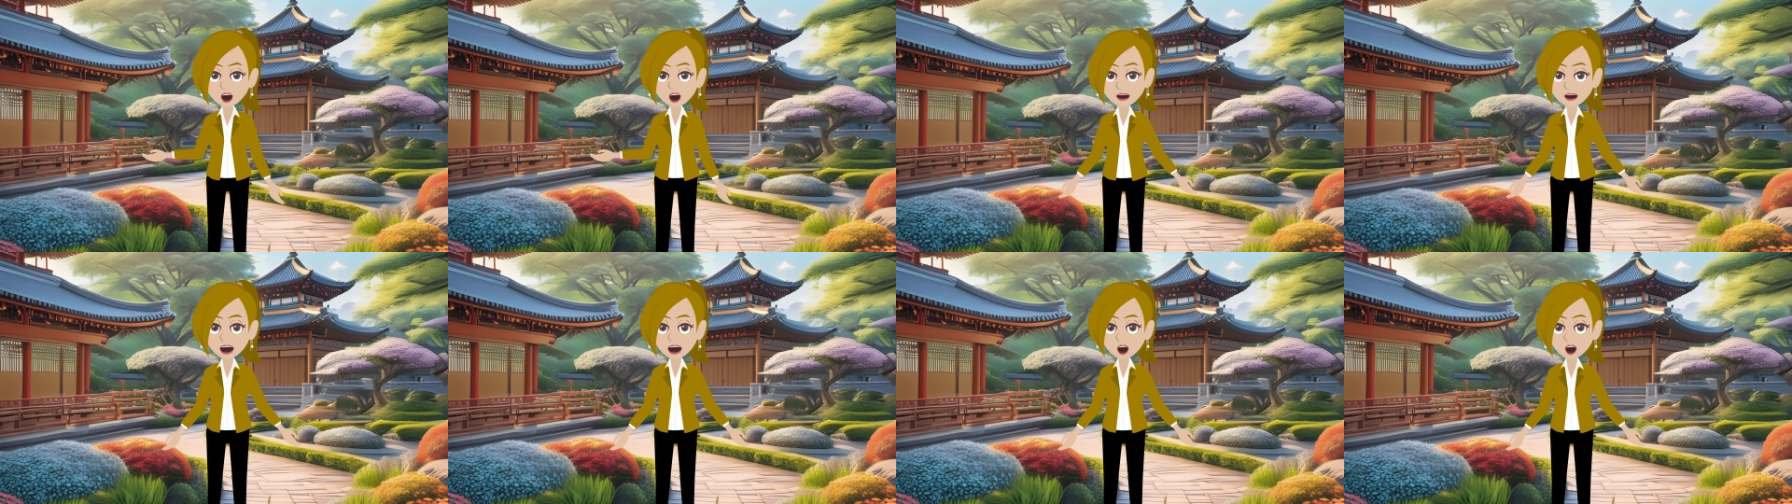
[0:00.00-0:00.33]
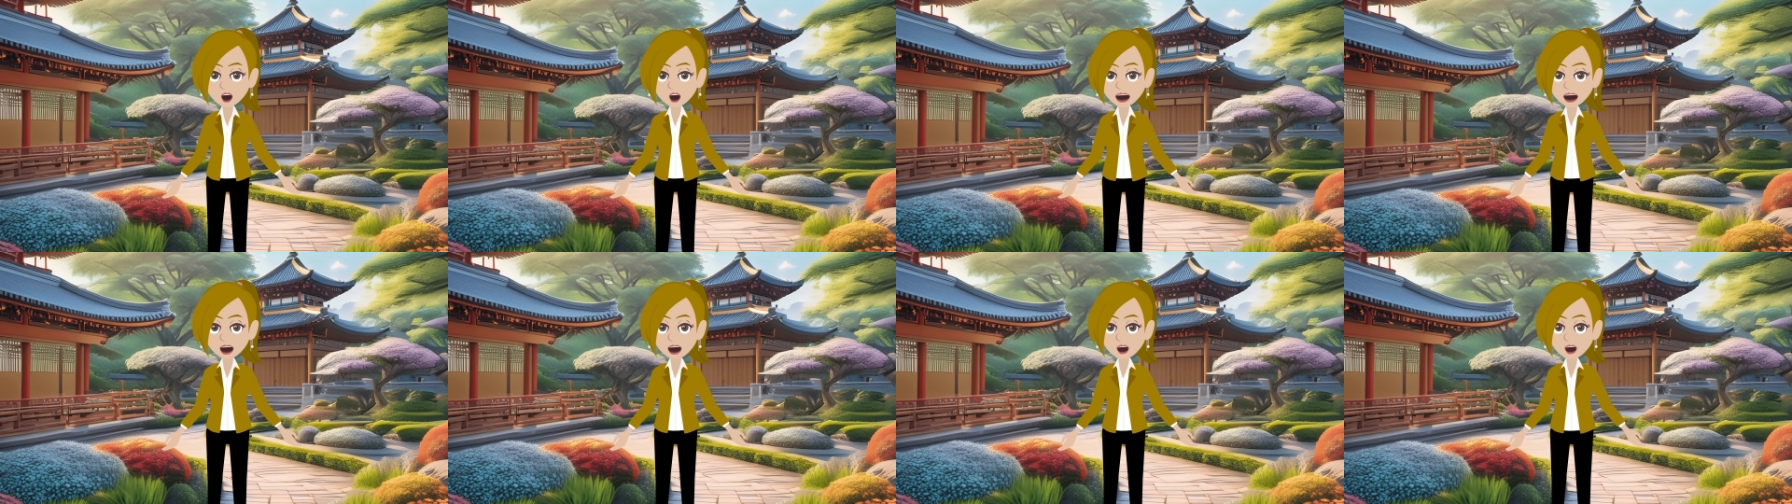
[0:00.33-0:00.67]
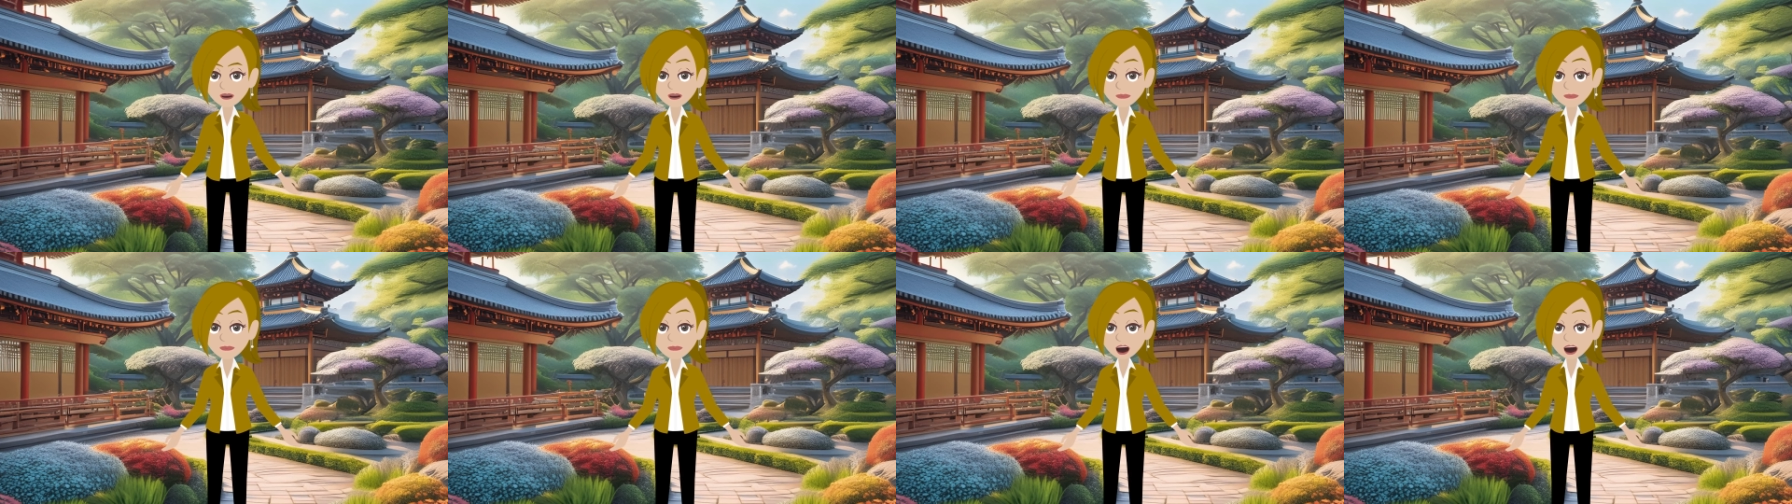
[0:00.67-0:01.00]
you're letting
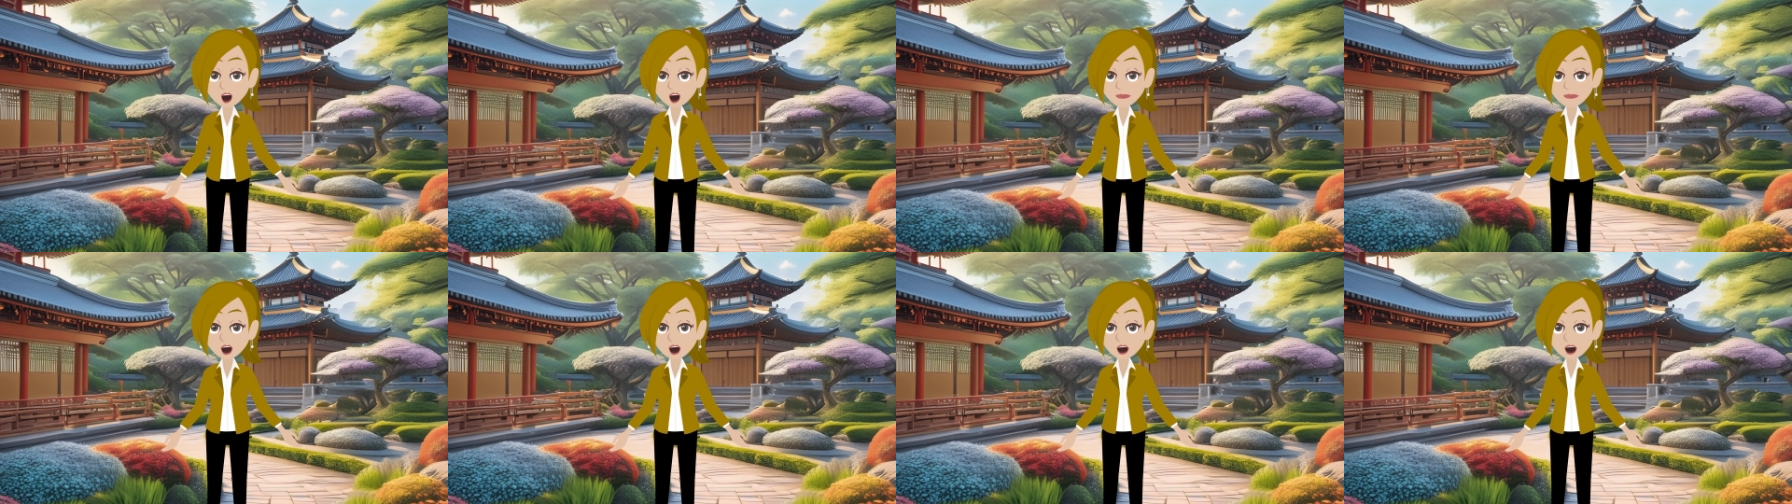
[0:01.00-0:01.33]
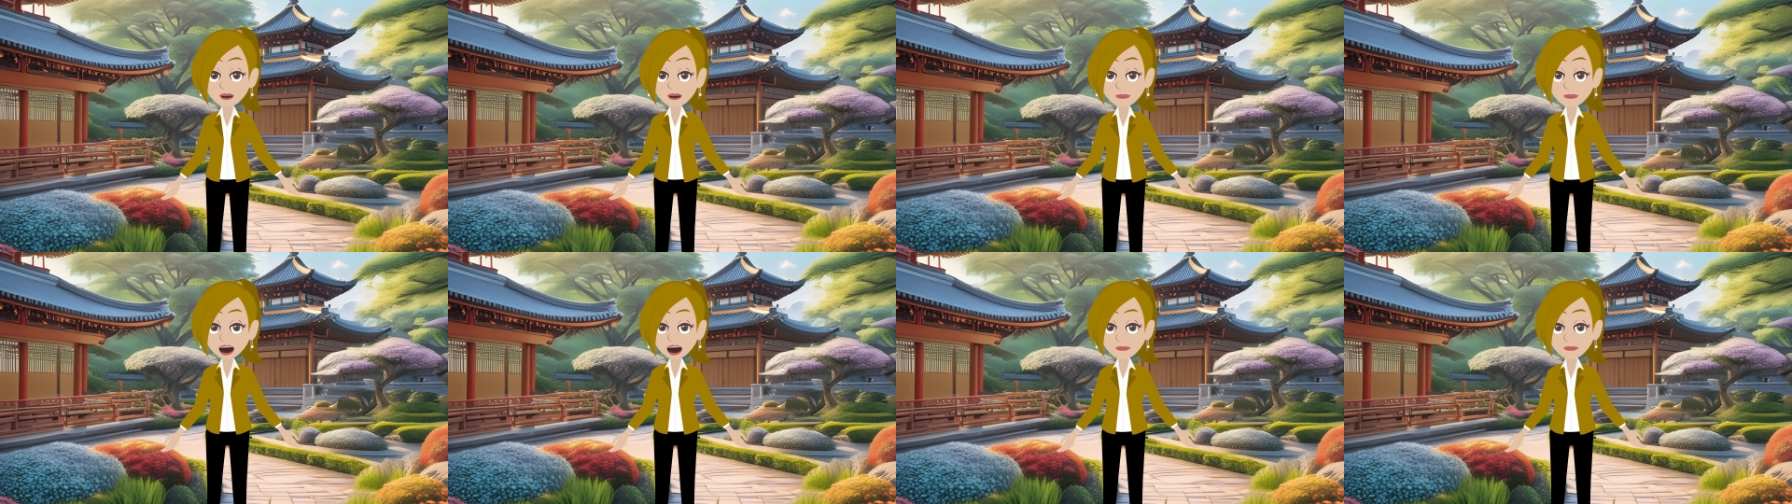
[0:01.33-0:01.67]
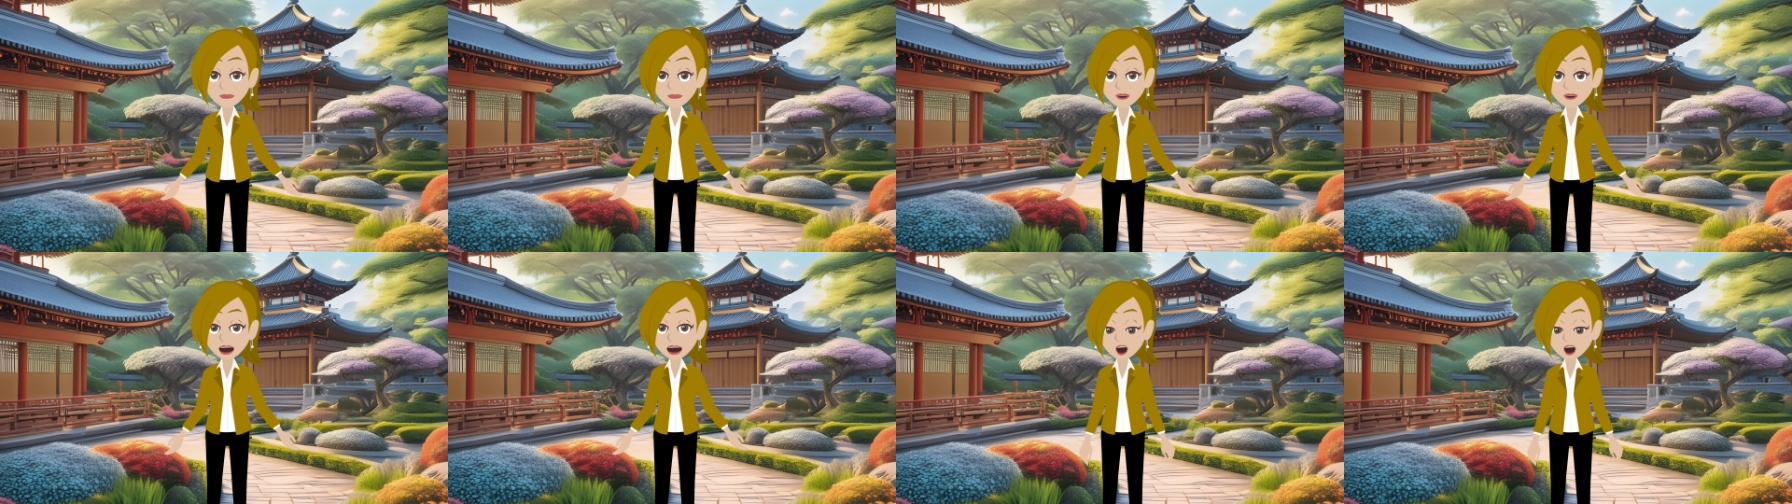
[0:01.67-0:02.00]
manifestation
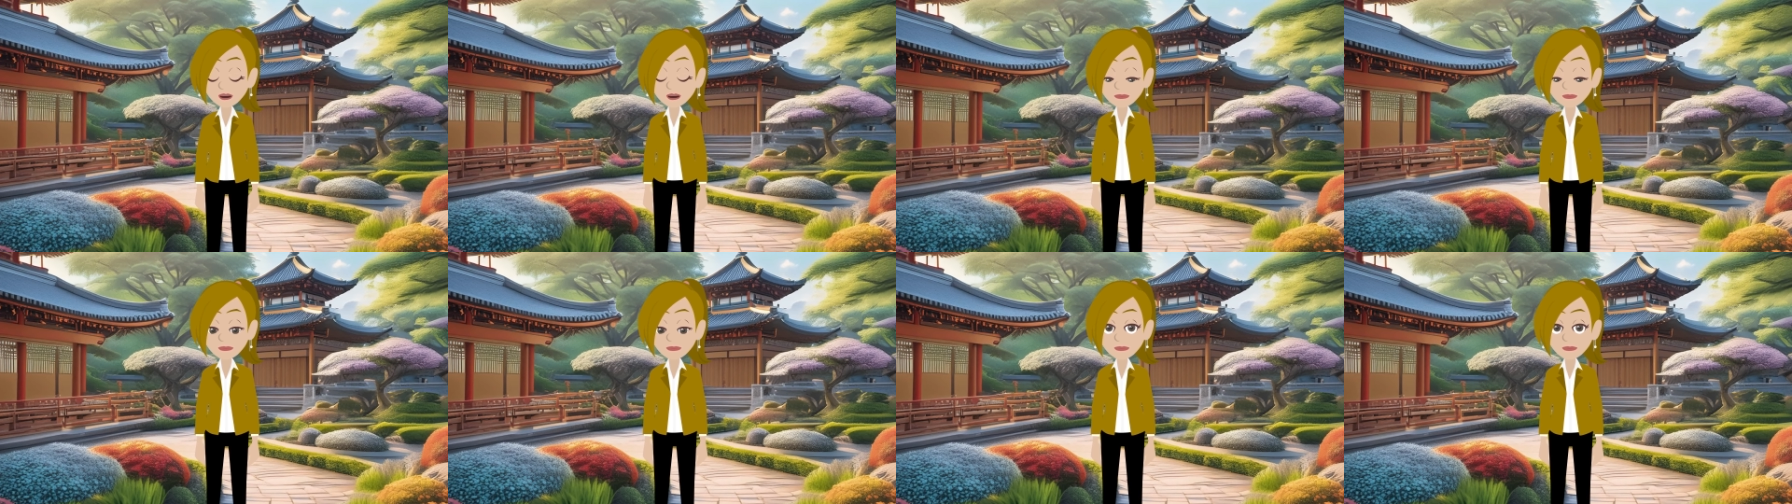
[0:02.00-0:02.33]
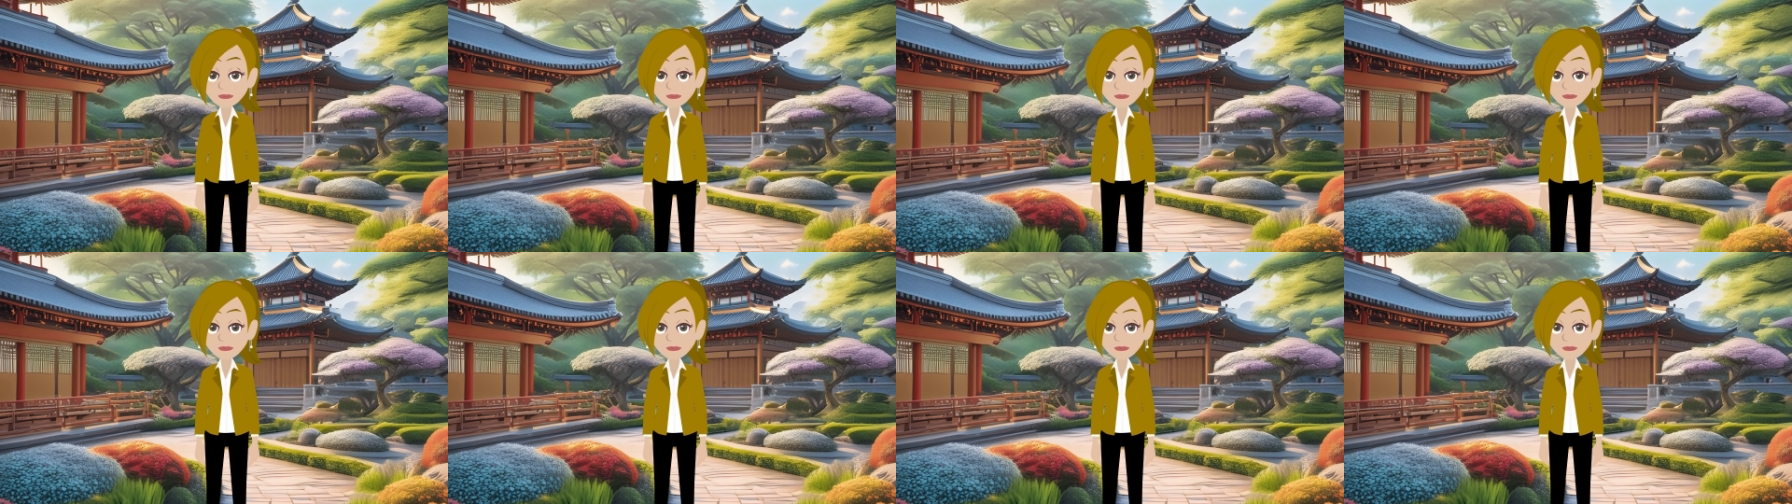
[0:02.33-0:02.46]
dictate